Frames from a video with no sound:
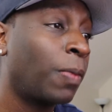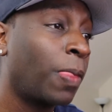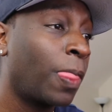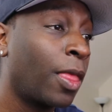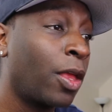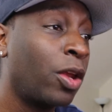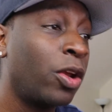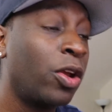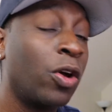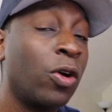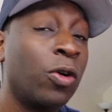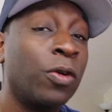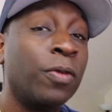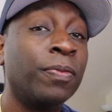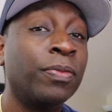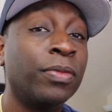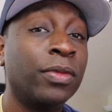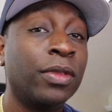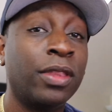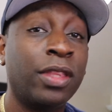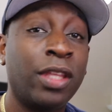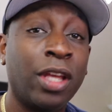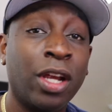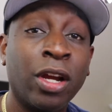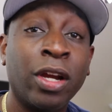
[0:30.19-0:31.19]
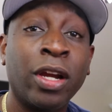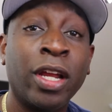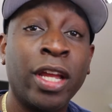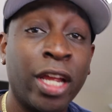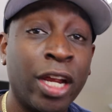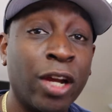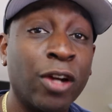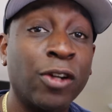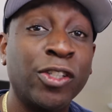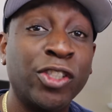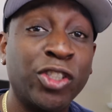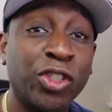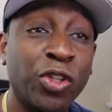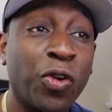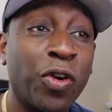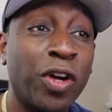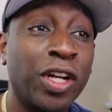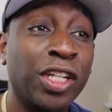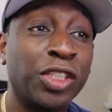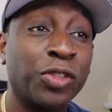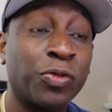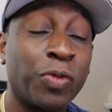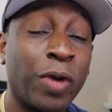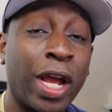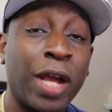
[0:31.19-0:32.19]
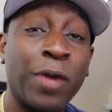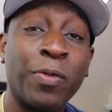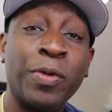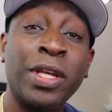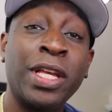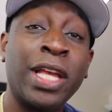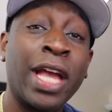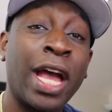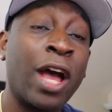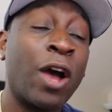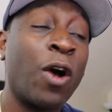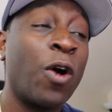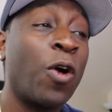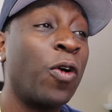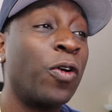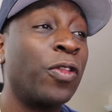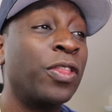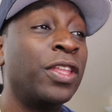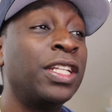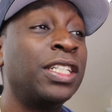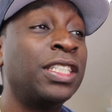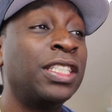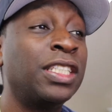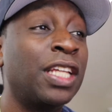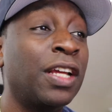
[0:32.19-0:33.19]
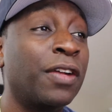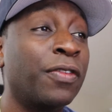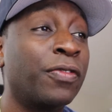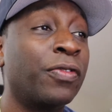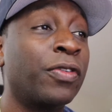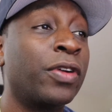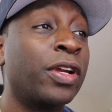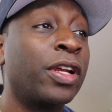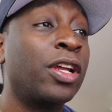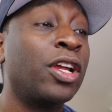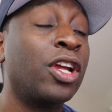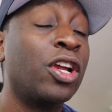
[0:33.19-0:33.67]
you know, they're Air Jordans, right? We got all these different